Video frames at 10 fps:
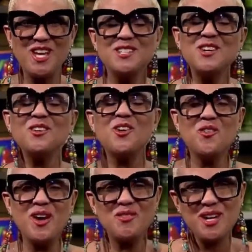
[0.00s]
Don't go
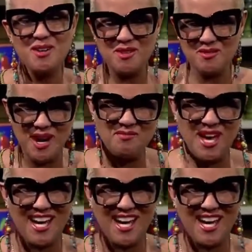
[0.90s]
away. We're coming right back.